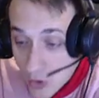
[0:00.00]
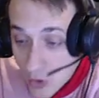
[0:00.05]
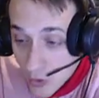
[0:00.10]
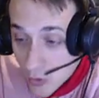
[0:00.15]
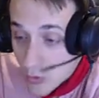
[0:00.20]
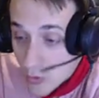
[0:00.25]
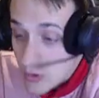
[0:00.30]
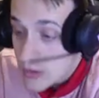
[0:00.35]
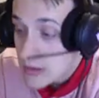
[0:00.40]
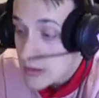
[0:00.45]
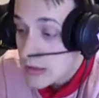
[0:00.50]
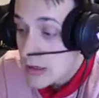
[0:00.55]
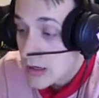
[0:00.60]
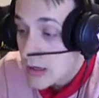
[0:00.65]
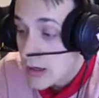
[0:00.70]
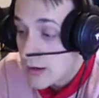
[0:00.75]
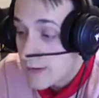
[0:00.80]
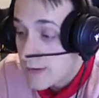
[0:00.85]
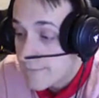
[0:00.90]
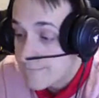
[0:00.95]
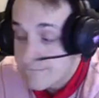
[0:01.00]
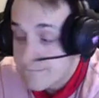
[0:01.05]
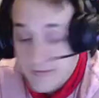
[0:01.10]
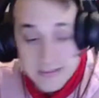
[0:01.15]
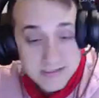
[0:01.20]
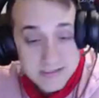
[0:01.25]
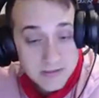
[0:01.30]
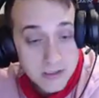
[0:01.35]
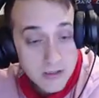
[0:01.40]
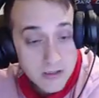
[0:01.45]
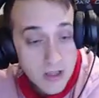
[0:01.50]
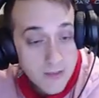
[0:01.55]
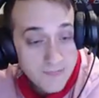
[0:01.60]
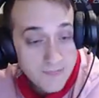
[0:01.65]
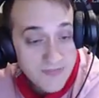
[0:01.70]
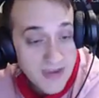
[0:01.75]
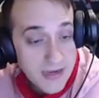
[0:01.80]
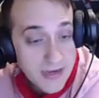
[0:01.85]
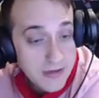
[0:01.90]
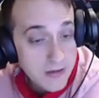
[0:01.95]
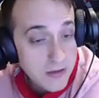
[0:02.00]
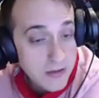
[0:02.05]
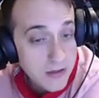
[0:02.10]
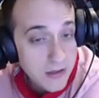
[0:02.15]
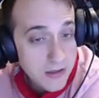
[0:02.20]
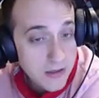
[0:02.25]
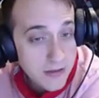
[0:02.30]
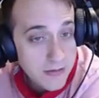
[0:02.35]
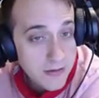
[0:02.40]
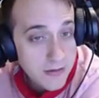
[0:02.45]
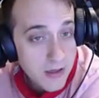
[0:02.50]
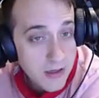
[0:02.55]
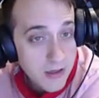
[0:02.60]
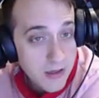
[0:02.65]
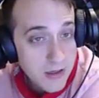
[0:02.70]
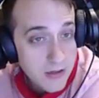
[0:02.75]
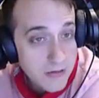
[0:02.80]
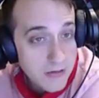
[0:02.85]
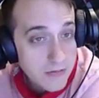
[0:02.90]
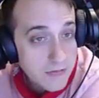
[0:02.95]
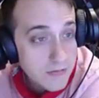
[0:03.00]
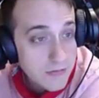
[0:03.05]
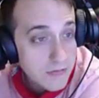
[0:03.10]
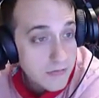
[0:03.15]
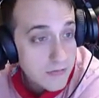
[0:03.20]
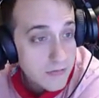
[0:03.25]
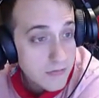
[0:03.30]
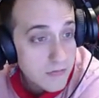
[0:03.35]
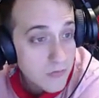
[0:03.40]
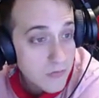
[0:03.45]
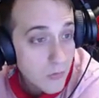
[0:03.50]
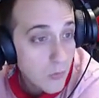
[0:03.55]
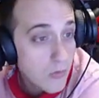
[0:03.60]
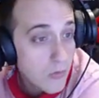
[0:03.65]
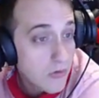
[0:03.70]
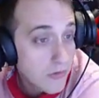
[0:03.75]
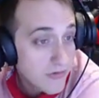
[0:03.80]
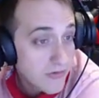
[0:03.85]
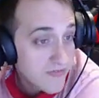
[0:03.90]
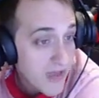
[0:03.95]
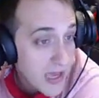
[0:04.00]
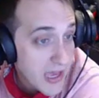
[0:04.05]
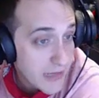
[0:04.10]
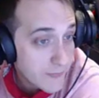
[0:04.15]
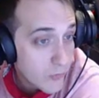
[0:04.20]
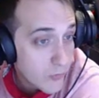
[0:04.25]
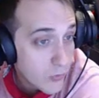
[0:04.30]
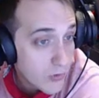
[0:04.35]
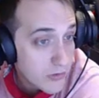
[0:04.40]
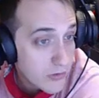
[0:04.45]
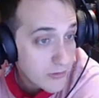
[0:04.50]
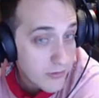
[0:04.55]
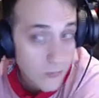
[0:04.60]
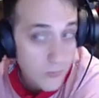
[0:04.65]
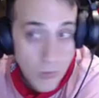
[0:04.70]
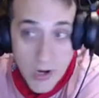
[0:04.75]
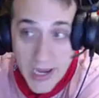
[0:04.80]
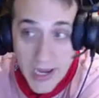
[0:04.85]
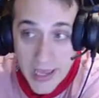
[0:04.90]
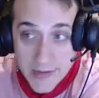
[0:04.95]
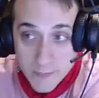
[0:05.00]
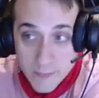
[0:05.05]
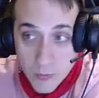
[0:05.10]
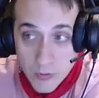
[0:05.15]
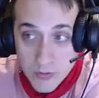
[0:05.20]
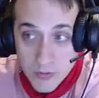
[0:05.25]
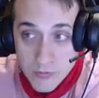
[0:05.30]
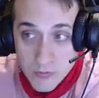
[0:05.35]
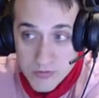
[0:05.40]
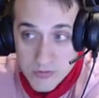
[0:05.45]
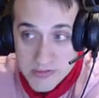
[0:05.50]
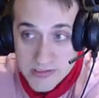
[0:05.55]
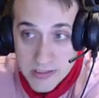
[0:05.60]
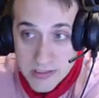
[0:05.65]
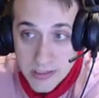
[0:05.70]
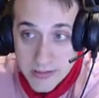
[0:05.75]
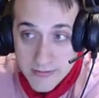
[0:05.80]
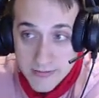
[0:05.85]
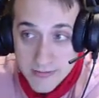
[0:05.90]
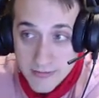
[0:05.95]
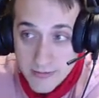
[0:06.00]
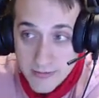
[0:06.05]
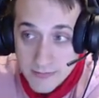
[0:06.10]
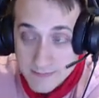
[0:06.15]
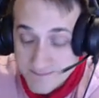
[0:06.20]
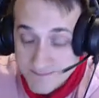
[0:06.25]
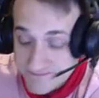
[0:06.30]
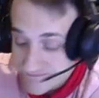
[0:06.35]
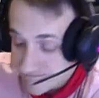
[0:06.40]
So that's a little update on the world of Adam Horton and why Adam Horton was not